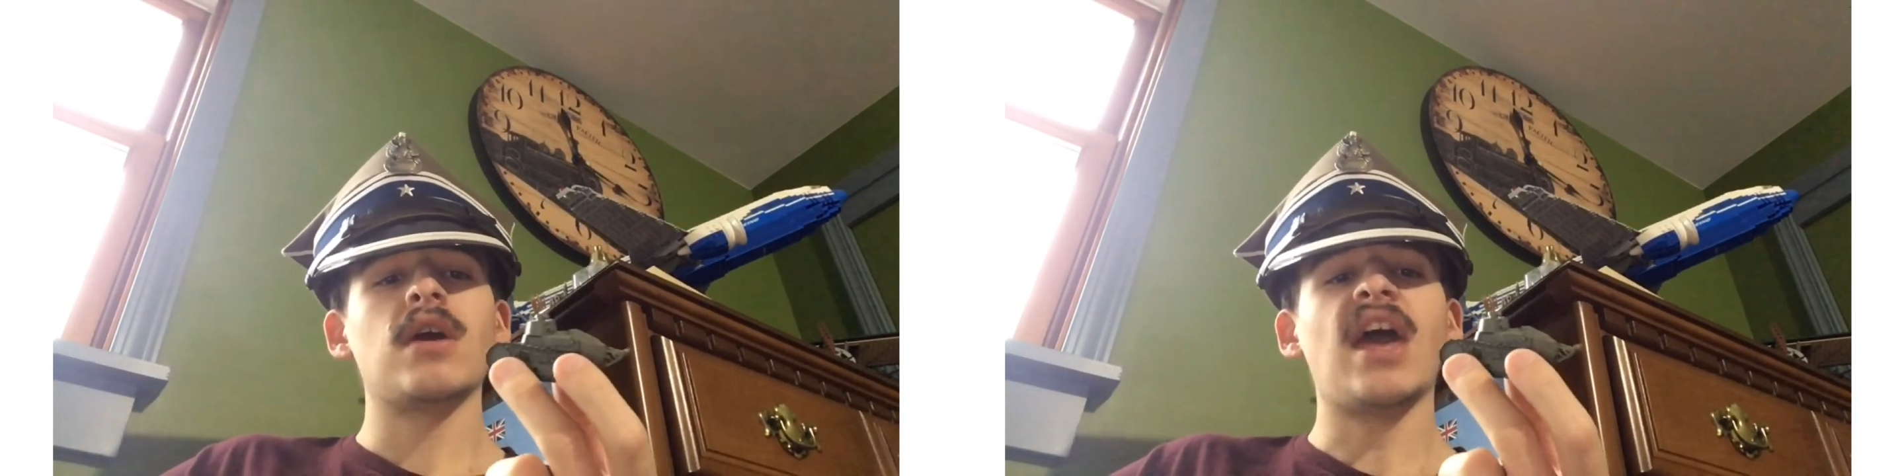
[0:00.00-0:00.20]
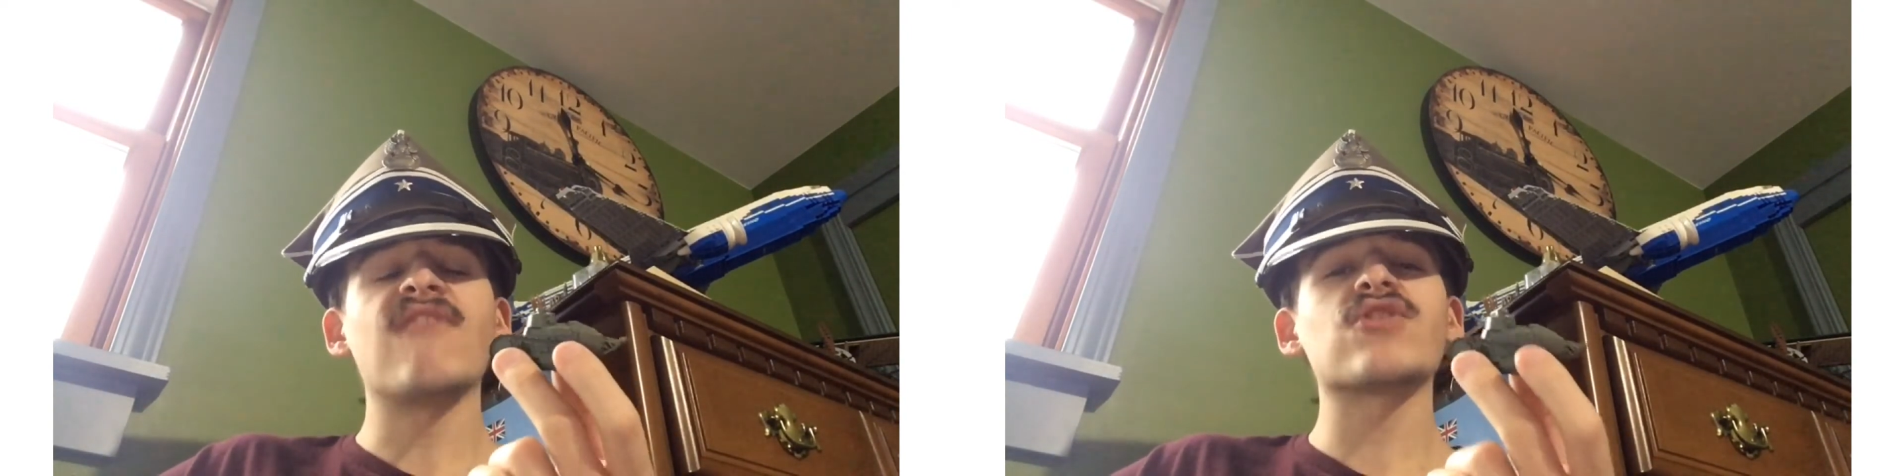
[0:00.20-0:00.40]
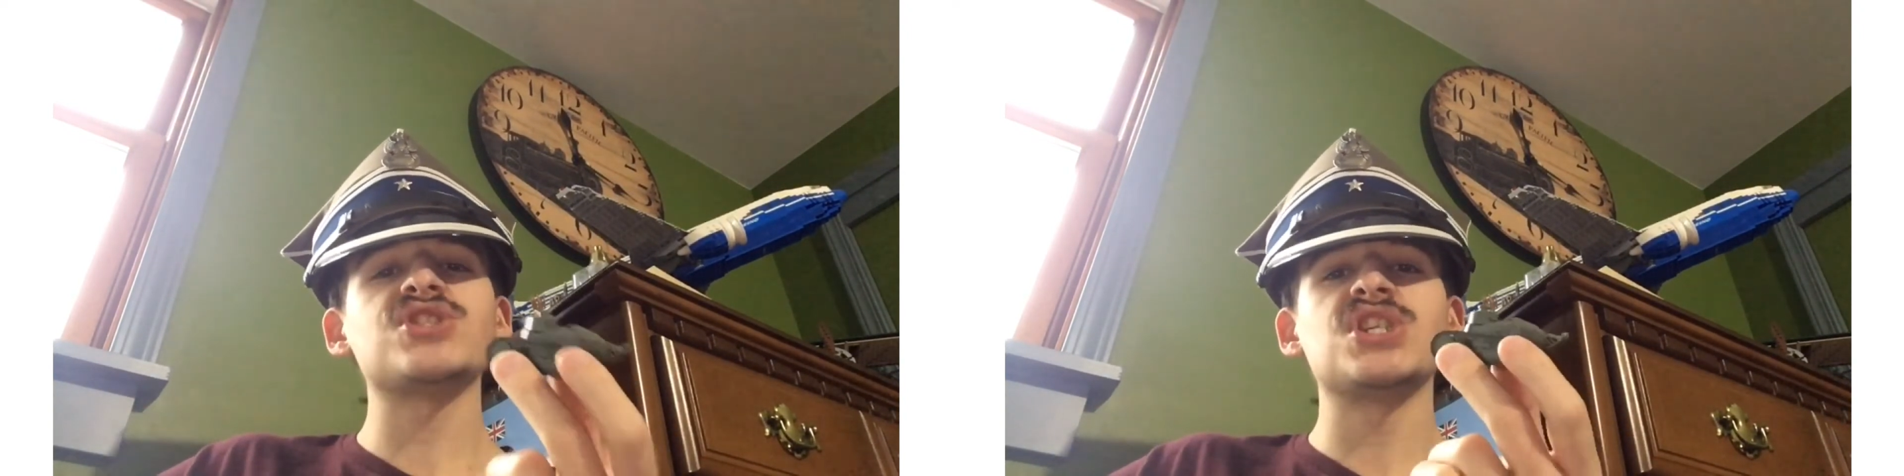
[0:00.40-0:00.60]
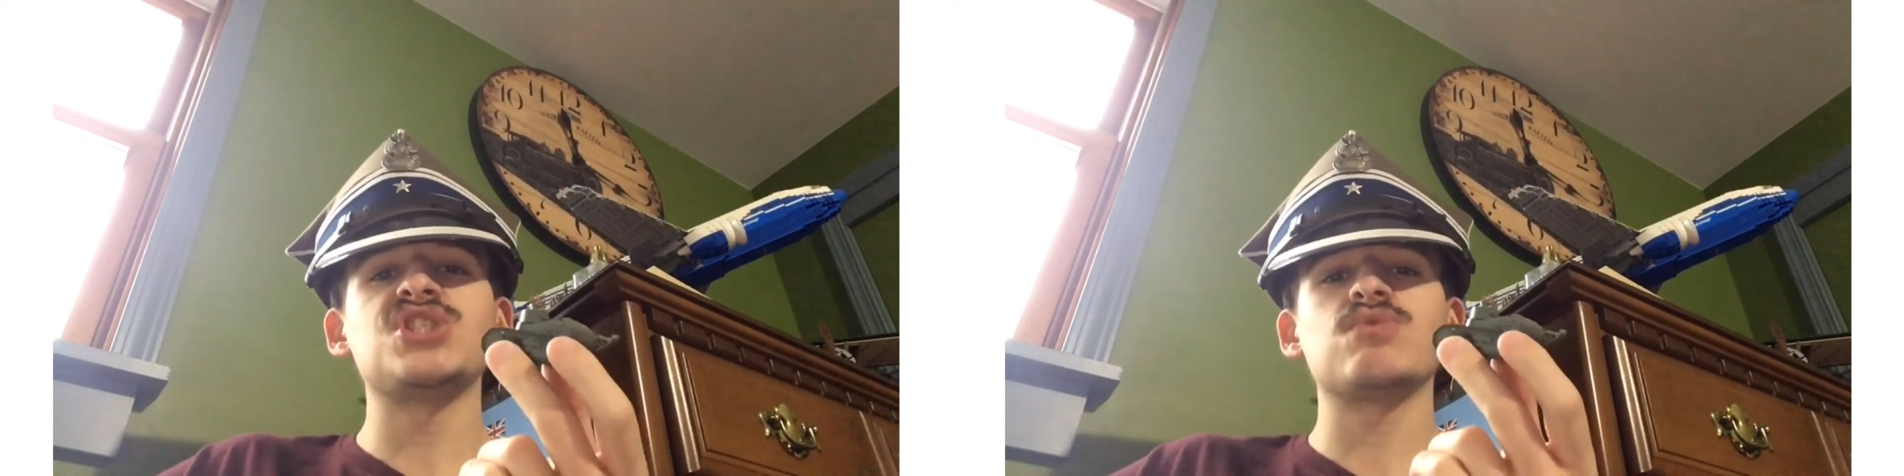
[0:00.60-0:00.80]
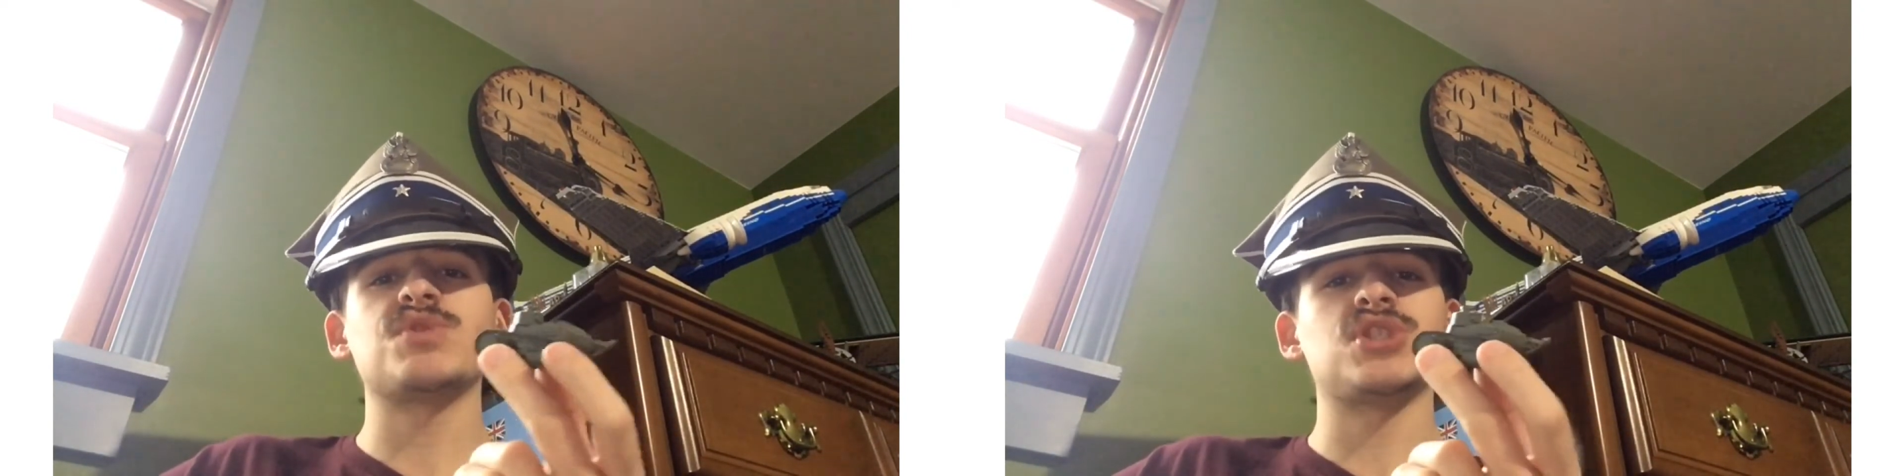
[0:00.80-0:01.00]
ever
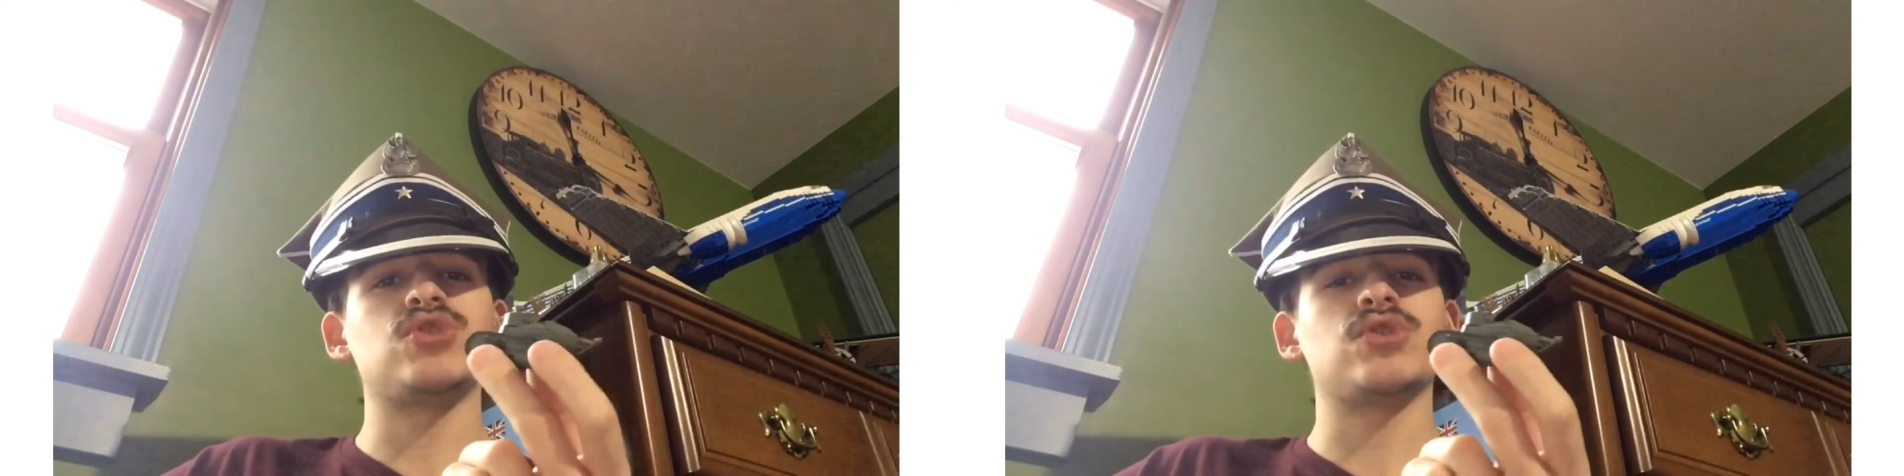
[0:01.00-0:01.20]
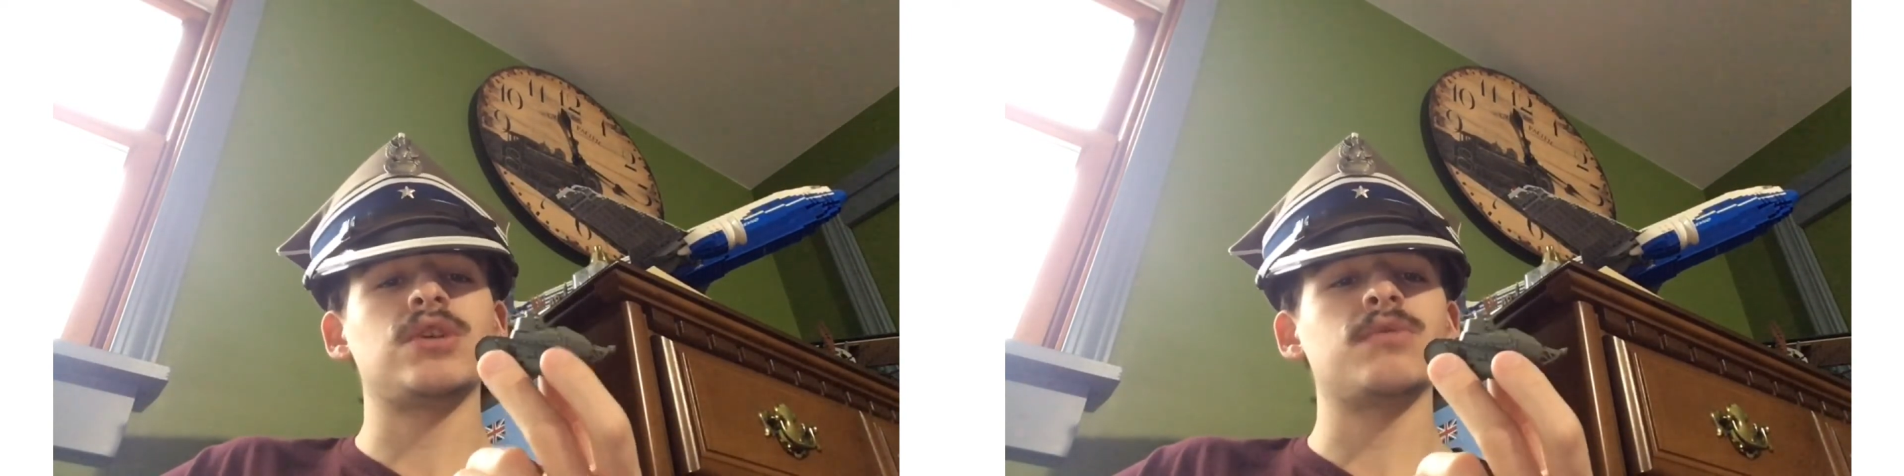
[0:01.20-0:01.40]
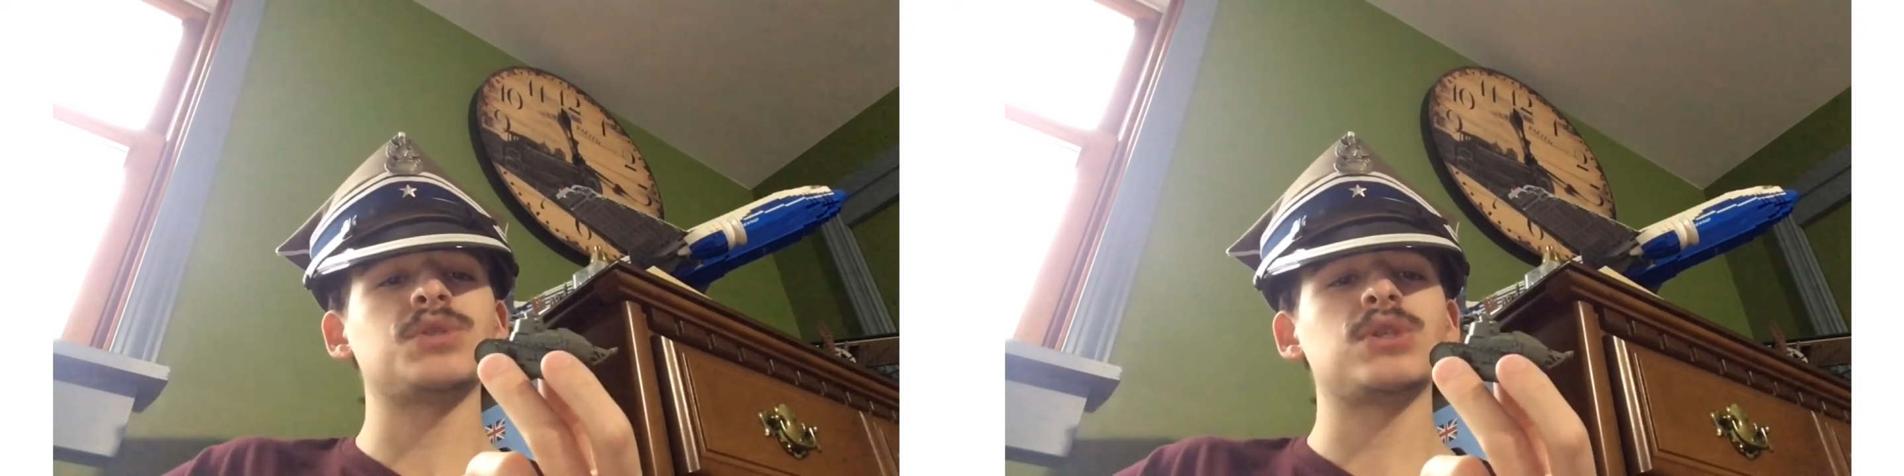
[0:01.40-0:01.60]
since it was introduced.